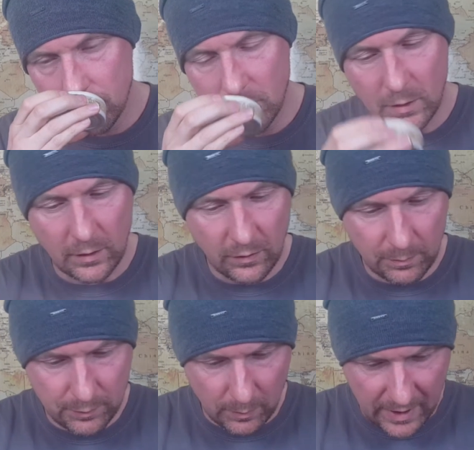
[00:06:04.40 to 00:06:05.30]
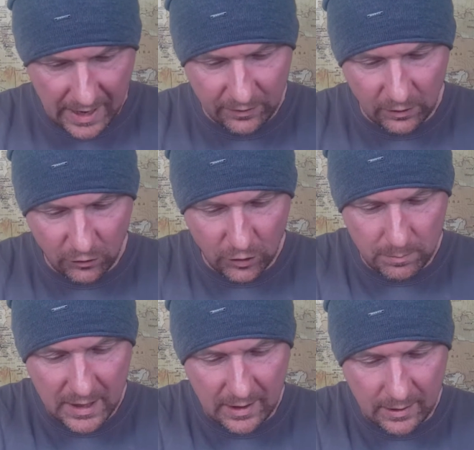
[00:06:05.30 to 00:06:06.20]
So it's probably as it should
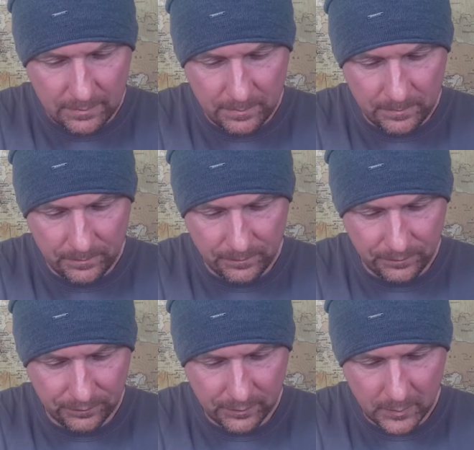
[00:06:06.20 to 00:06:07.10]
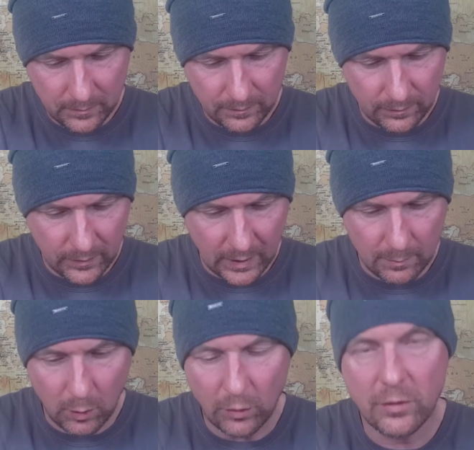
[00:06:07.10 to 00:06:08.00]
be then.
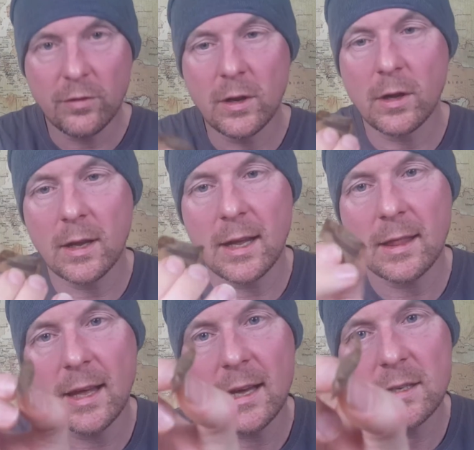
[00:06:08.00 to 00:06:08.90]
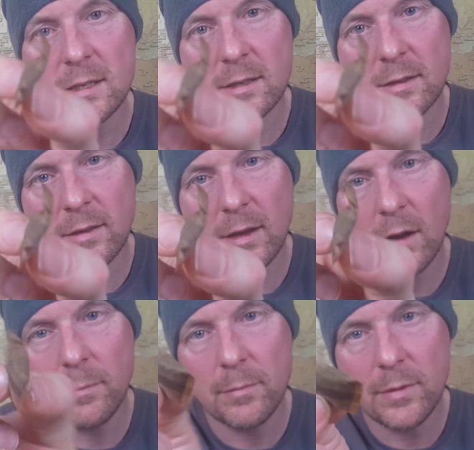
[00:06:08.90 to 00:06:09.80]
Portions looking like that. They
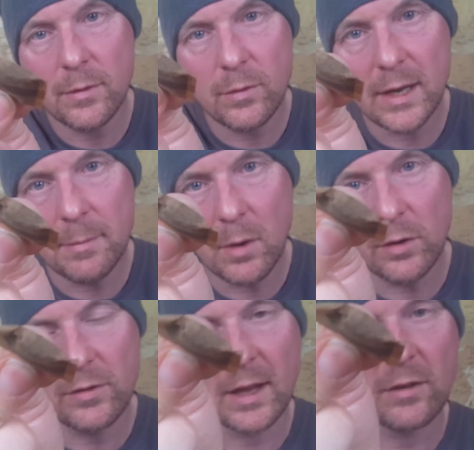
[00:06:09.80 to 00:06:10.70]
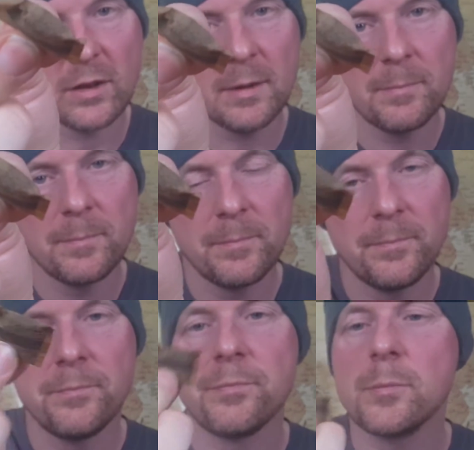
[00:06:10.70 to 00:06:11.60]
are really moist actually.
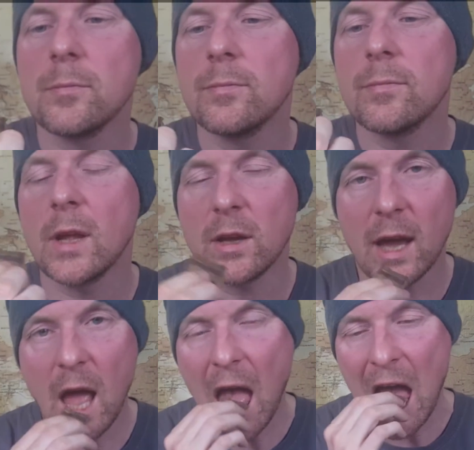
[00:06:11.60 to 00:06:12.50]
Okay.